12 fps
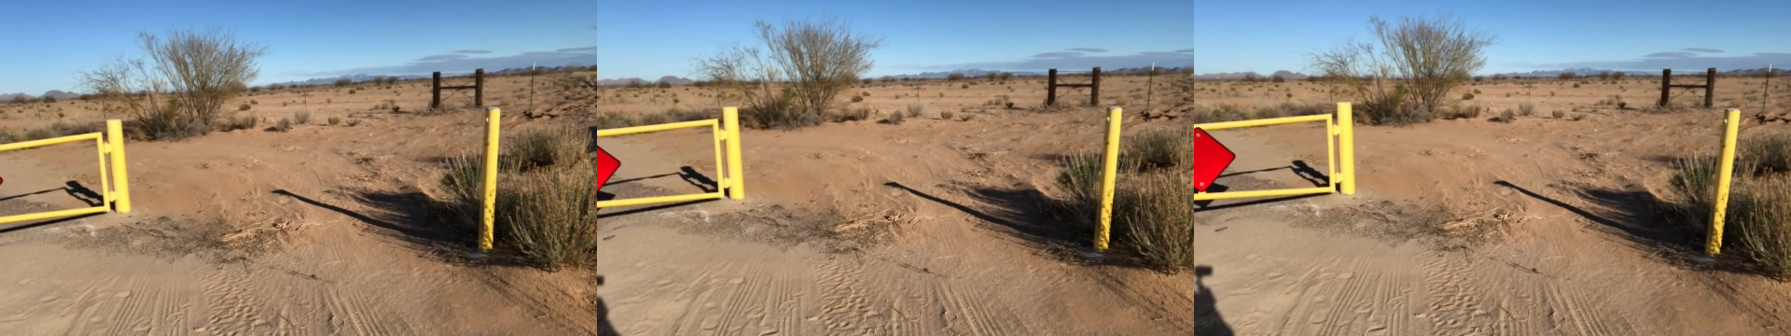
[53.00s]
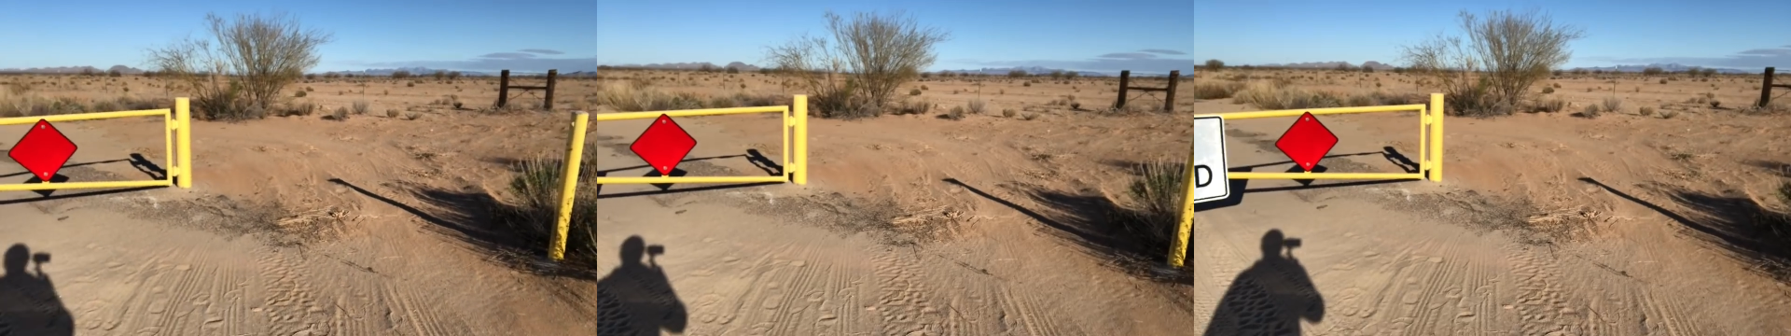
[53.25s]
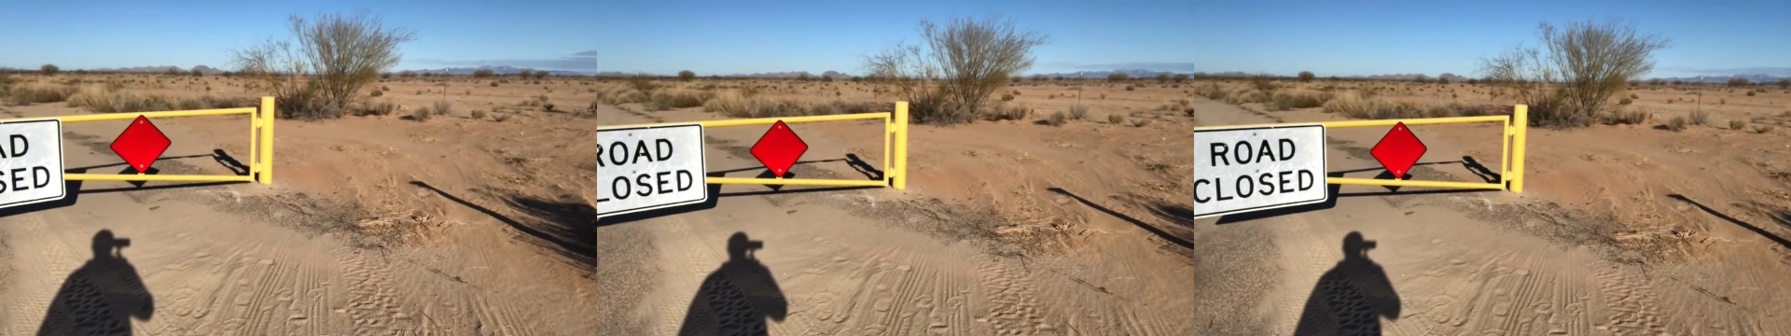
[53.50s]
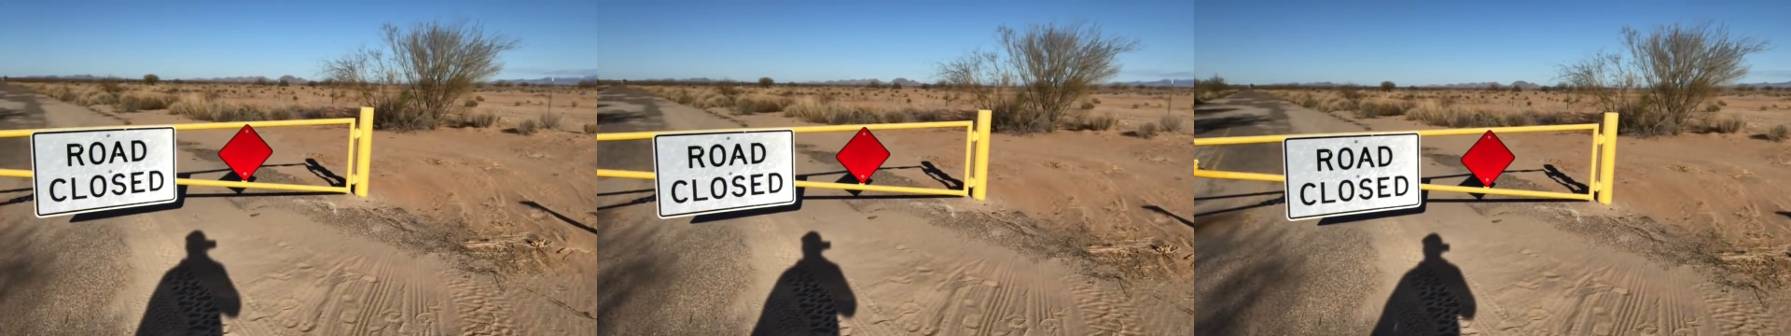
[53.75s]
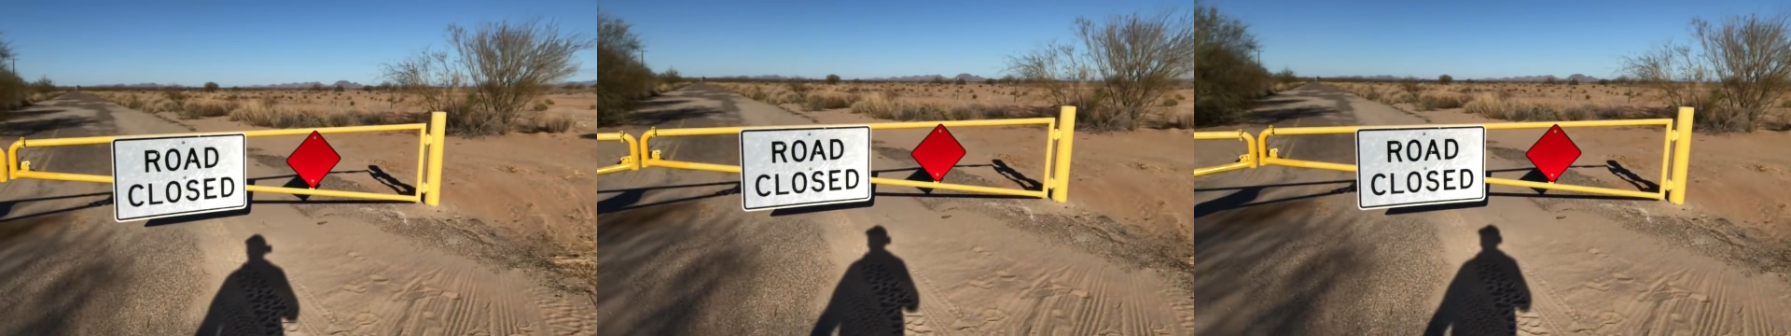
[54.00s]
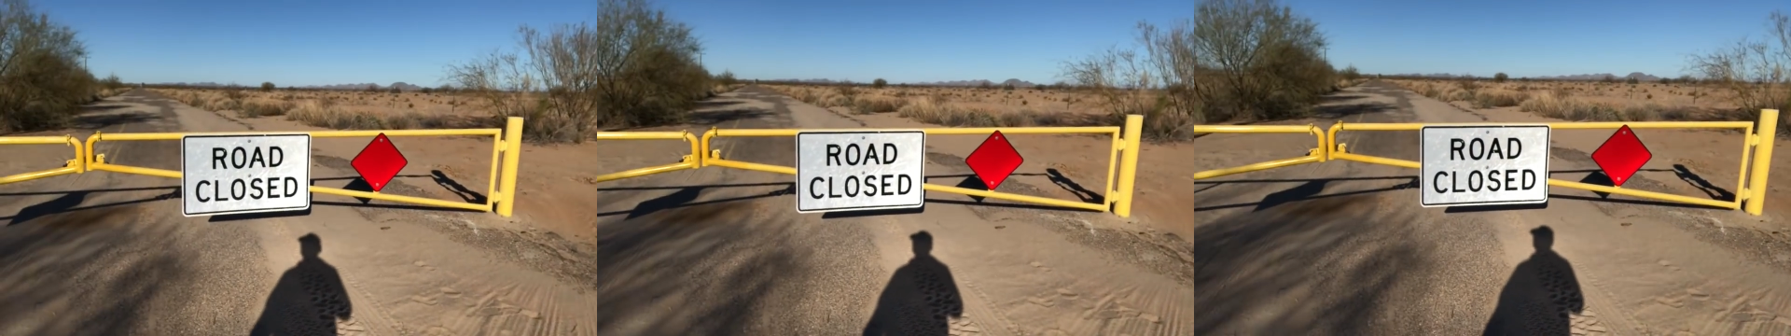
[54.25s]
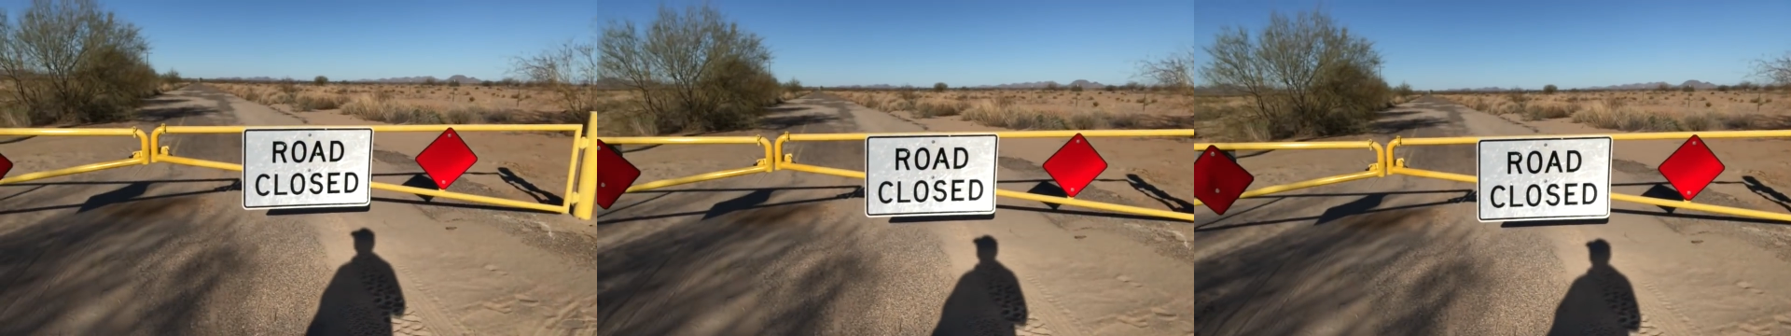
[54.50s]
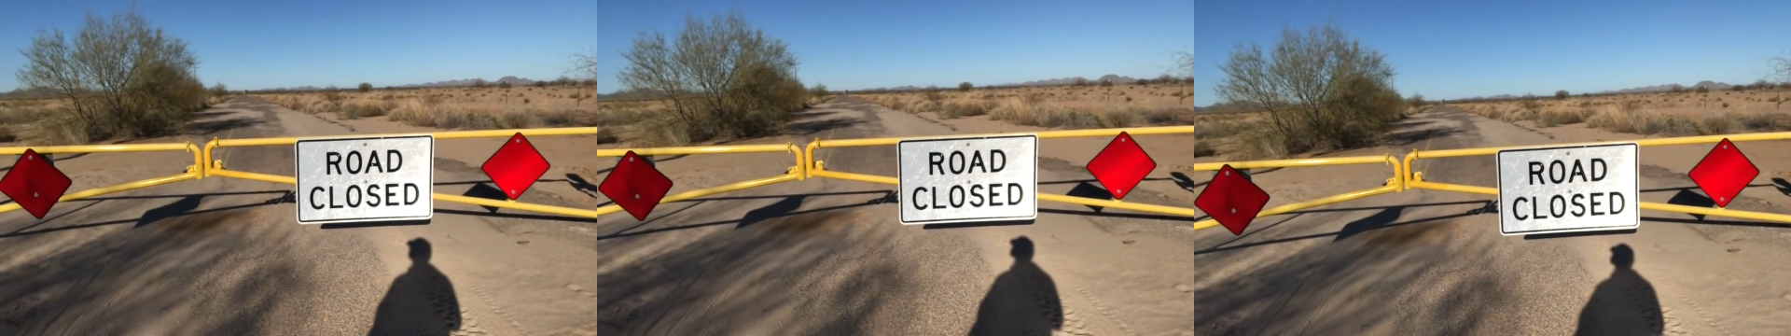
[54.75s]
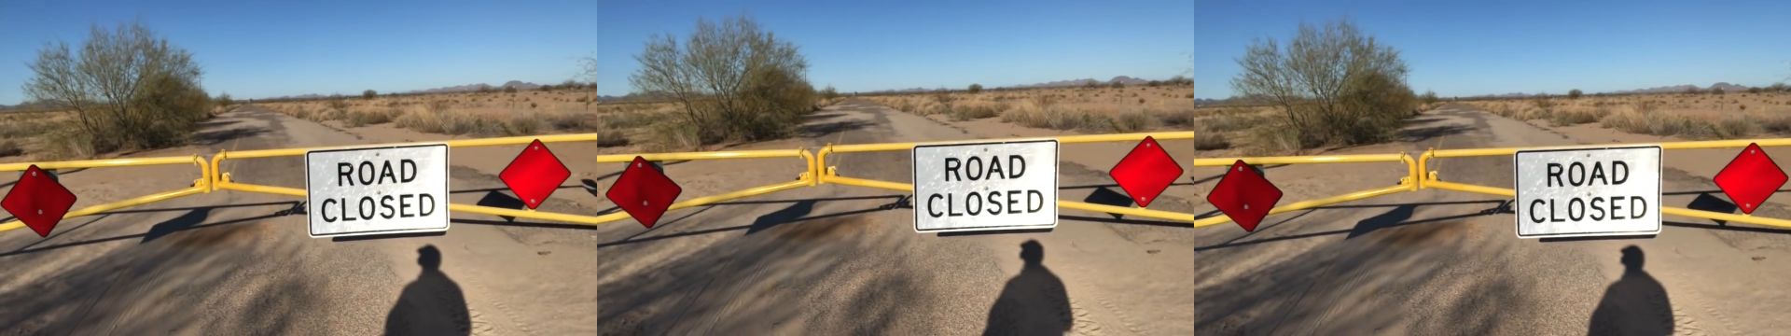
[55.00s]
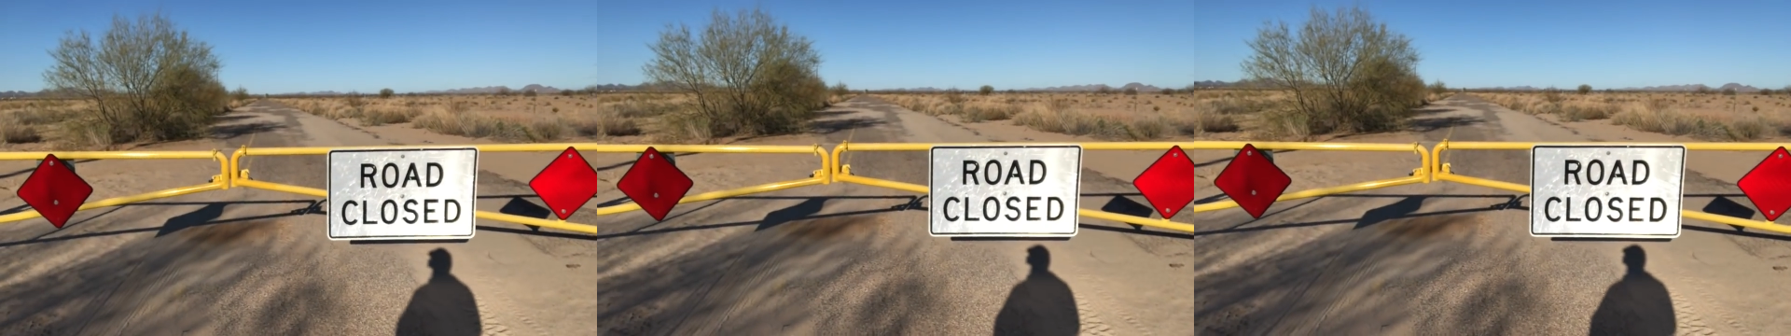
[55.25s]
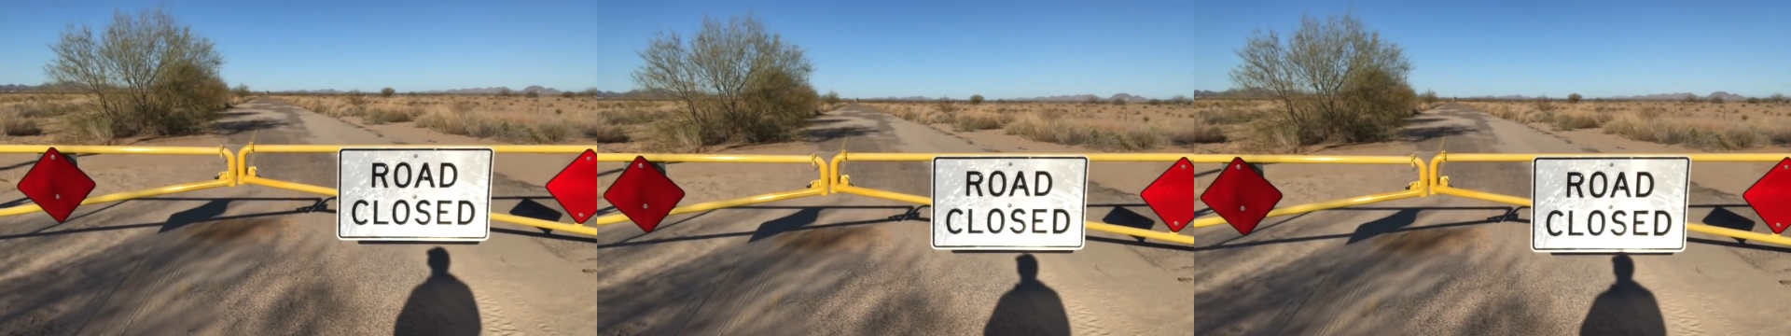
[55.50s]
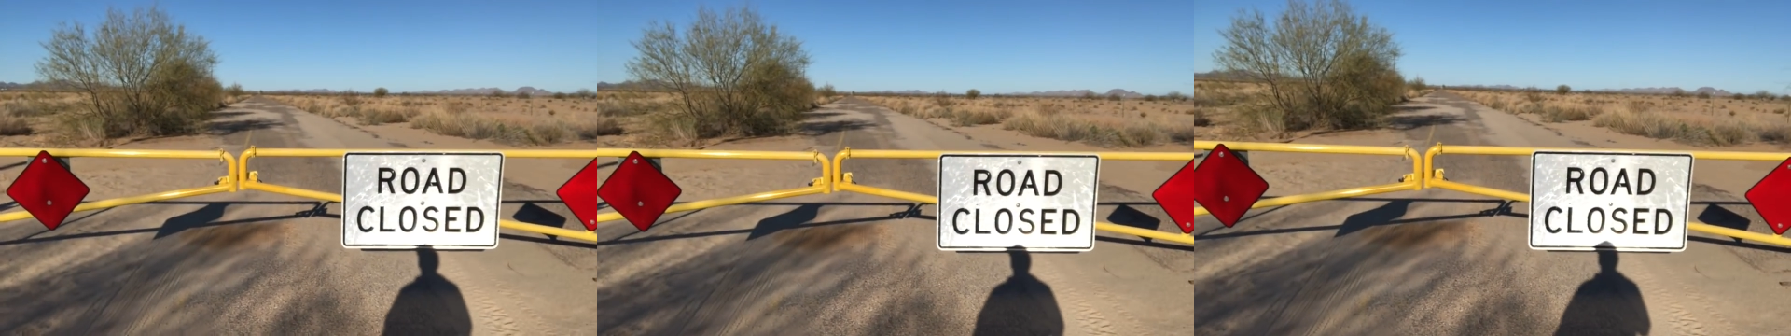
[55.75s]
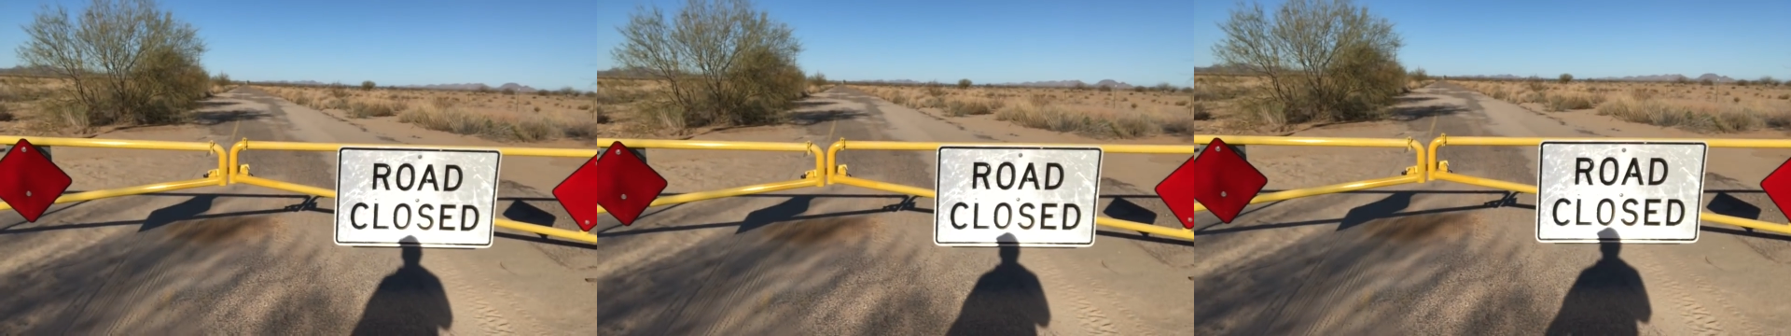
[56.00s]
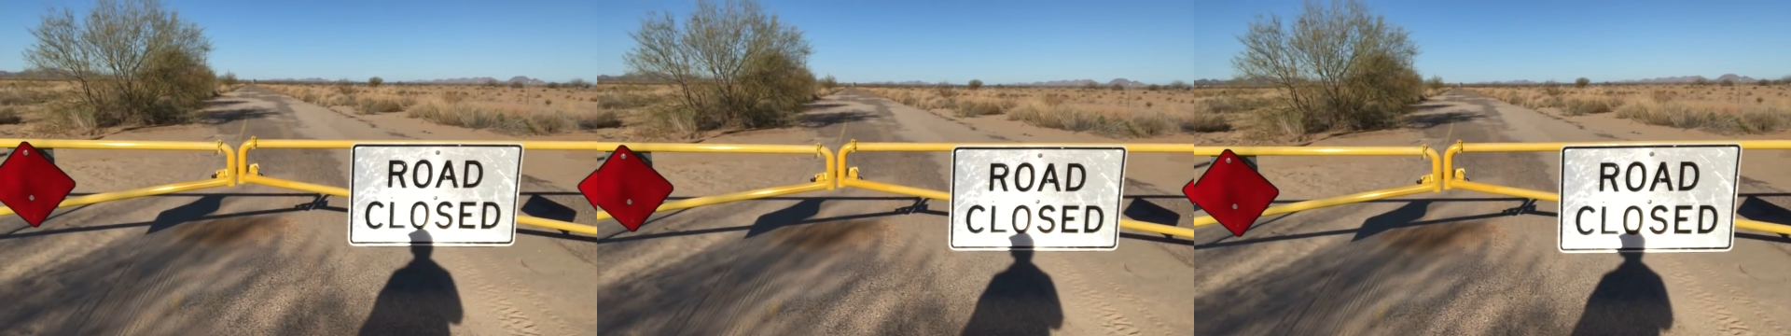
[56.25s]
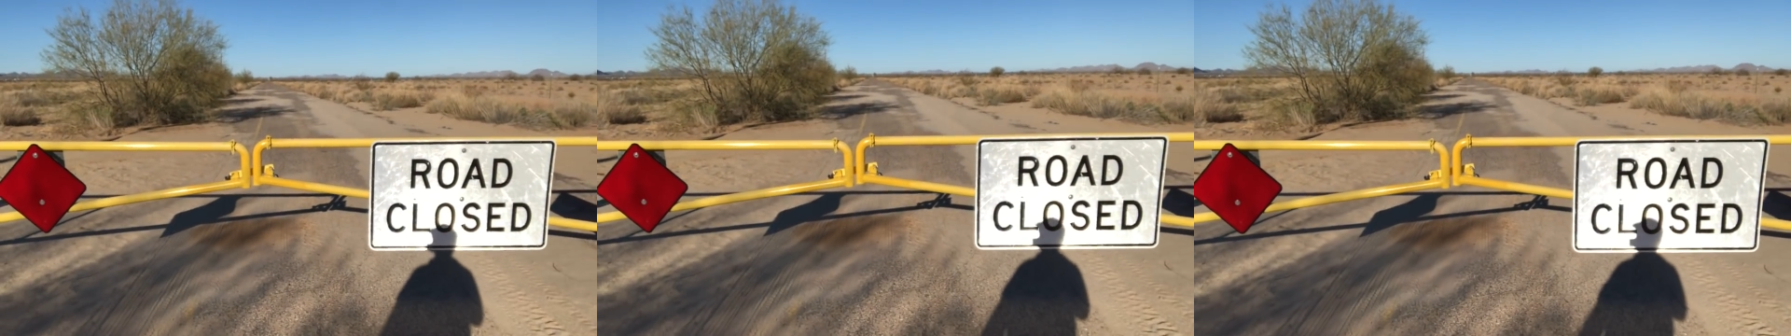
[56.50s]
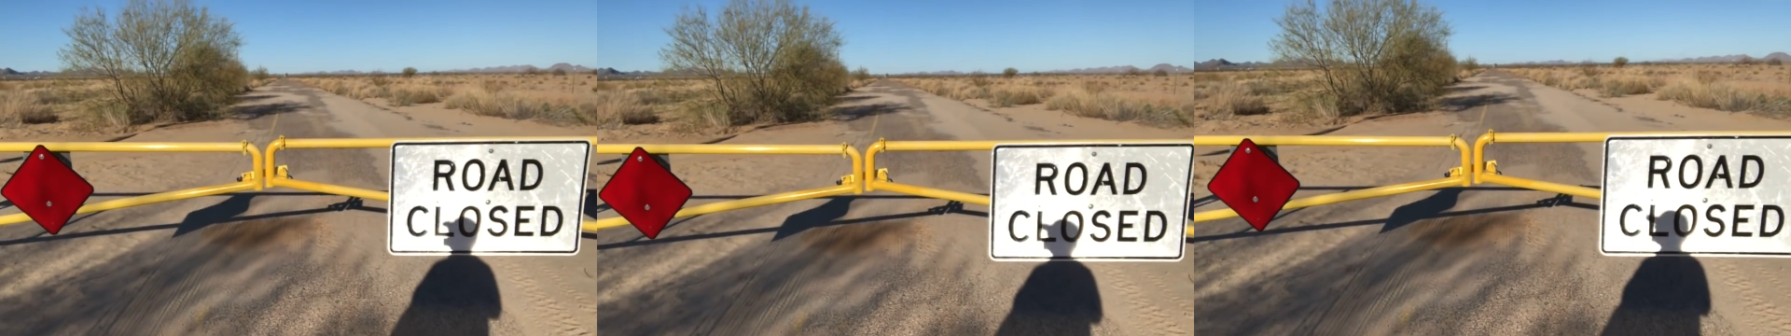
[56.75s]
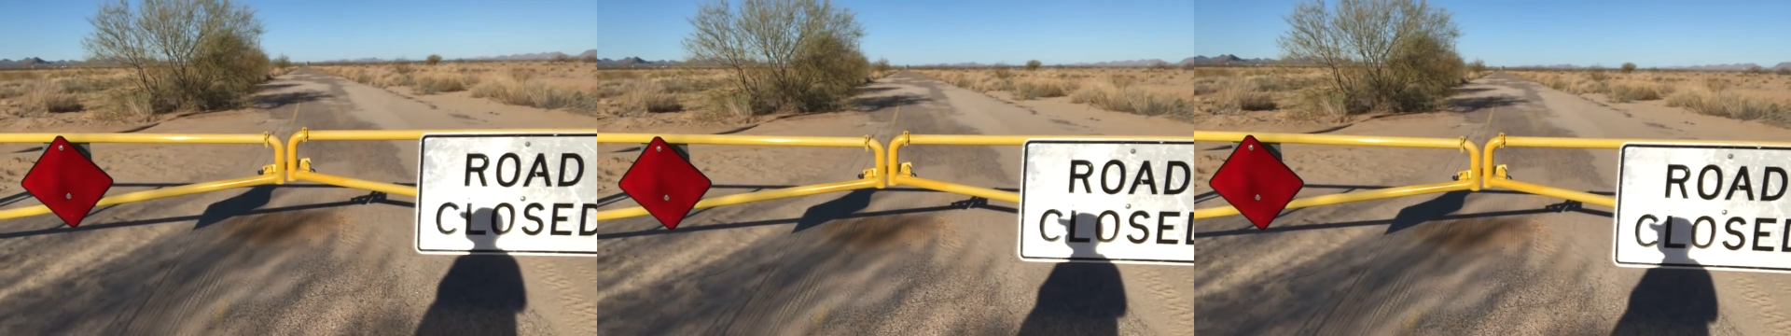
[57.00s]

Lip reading: Nobody's mouth can be seen.